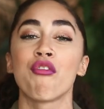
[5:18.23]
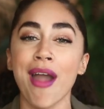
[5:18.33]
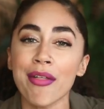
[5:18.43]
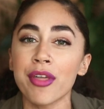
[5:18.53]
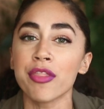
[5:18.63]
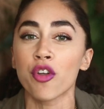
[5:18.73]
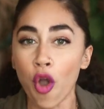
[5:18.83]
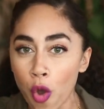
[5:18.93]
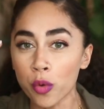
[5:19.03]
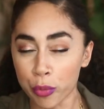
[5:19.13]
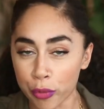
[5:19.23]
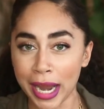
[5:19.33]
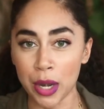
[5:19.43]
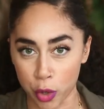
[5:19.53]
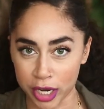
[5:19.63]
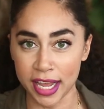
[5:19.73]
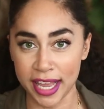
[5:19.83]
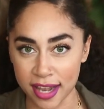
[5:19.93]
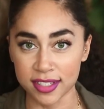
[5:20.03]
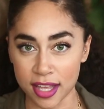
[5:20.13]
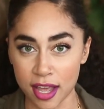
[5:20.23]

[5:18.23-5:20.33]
rather than their own brain working against